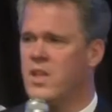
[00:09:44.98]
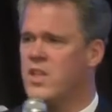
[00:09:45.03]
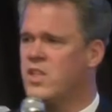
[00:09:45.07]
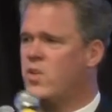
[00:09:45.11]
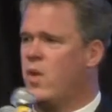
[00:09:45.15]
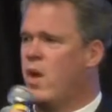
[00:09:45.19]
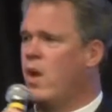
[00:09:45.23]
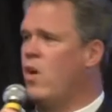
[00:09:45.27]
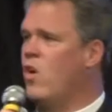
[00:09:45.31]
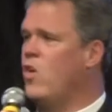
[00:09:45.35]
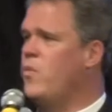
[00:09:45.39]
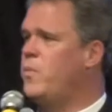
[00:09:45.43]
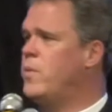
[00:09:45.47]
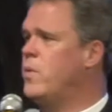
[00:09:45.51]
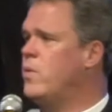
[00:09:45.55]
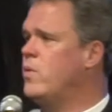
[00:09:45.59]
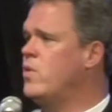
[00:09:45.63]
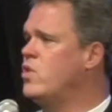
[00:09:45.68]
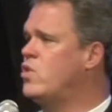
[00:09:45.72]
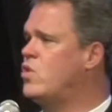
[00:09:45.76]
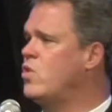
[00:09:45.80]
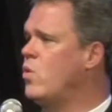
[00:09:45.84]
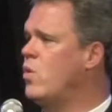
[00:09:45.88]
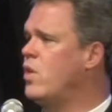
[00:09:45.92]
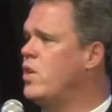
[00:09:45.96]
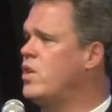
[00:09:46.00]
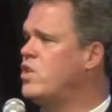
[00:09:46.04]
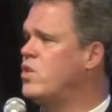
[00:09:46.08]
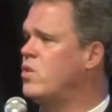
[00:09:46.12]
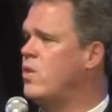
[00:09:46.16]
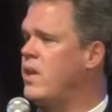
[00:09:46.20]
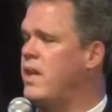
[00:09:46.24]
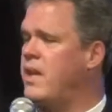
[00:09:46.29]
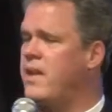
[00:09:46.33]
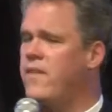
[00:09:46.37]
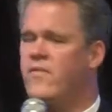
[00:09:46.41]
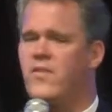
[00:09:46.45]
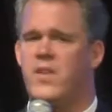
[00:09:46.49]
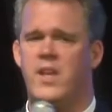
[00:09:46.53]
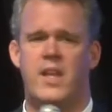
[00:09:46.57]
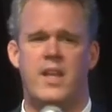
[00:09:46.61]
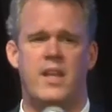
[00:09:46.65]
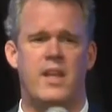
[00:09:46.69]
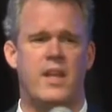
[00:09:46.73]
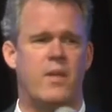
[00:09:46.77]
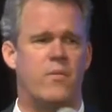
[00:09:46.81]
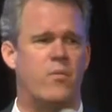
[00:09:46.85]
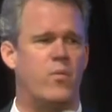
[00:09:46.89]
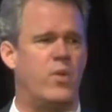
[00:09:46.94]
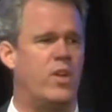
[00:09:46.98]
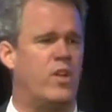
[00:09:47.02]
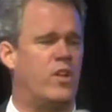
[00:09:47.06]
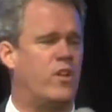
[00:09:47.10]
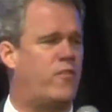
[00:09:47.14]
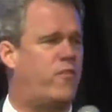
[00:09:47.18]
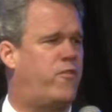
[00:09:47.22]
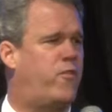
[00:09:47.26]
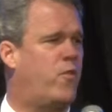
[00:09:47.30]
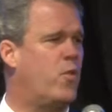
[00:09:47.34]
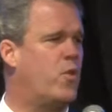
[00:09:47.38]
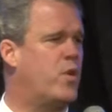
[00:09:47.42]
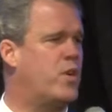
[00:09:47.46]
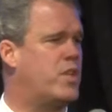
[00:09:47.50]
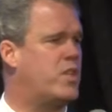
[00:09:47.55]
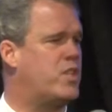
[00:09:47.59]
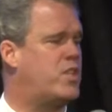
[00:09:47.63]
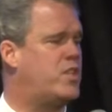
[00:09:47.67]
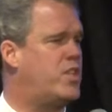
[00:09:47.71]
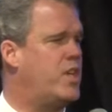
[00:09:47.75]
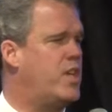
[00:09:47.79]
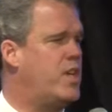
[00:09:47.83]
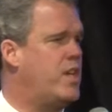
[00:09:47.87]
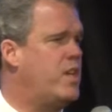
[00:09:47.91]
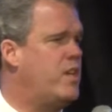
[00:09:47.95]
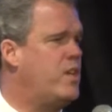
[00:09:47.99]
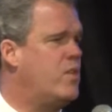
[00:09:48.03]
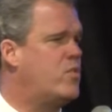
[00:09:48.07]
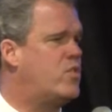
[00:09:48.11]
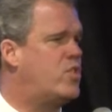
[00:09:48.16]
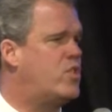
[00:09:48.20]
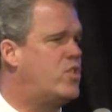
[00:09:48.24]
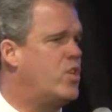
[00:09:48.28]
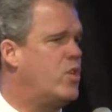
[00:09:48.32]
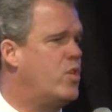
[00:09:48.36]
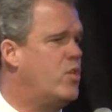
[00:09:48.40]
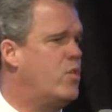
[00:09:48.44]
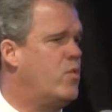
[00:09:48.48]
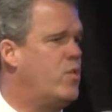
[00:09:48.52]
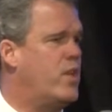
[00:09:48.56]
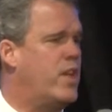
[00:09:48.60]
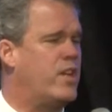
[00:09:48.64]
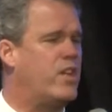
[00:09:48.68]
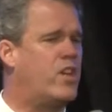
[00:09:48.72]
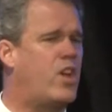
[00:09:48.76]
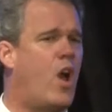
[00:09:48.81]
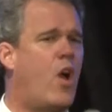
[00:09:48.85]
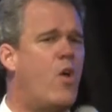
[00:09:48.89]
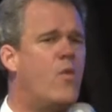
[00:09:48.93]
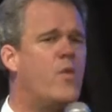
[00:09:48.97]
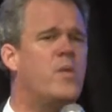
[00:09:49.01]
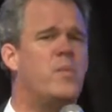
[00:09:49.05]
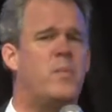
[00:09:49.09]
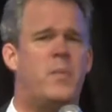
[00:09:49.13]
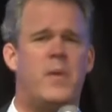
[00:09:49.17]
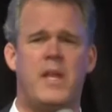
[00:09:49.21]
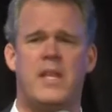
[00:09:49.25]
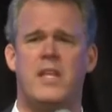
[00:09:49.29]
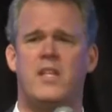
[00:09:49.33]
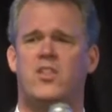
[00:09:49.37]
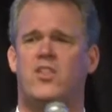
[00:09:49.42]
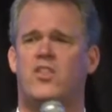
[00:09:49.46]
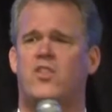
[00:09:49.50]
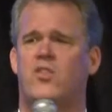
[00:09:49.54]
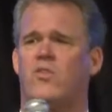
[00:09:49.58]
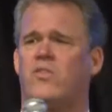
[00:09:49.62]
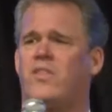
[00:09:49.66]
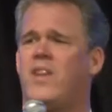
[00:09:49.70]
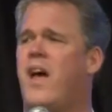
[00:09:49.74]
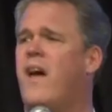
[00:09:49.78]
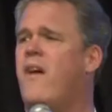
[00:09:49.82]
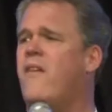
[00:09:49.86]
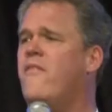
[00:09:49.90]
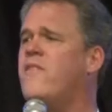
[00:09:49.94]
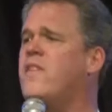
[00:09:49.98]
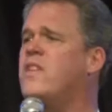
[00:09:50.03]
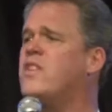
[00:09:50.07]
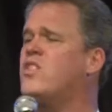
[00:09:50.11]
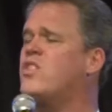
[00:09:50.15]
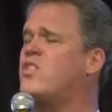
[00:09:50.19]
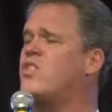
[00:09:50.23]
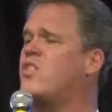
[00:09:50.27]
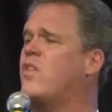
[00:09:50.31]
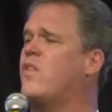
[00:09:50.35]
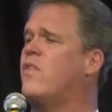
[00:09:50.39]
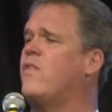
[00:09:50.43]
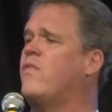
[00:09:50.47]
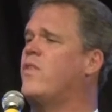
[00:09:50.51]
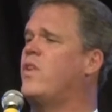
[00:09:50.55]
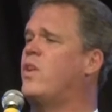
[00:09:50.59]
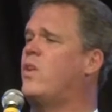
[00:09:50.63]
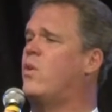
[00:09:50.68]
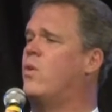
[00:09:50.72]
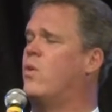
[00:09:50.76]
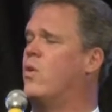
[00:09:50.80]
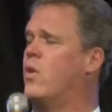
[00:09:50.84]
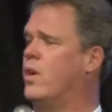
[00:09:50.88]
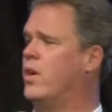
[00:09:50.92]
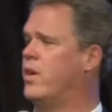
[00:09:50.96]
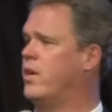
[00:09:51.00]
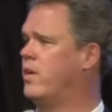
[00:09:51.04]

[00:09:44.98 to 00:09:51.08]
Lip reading: So I hope you enjoyed your evening, and we look forward to seeing you soon. And go in peace to love and serve the Lord.